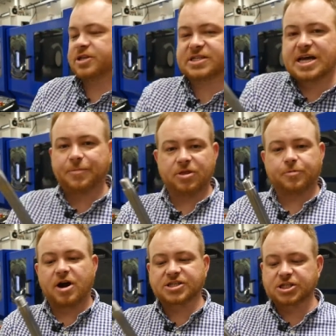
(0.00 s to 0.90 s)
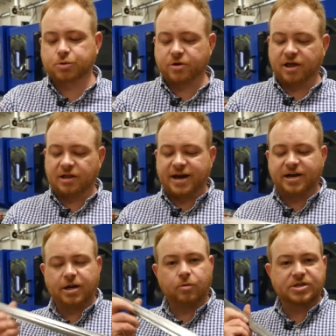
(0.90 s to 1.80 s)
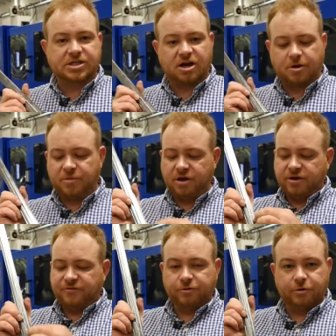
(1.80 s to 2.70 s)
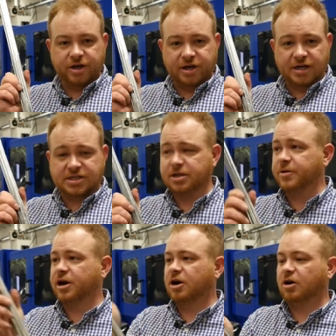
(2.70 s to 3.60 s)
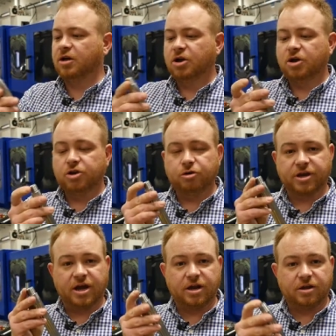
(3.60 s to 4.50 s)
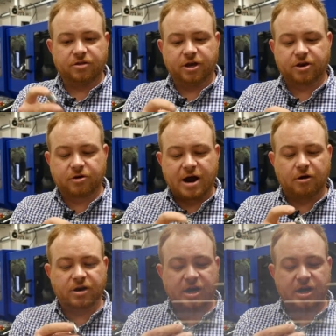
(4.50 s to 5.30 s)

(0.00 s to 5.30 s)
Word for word: the step in the process where they lighten it with some fluting cuts in the barrel. You get the crown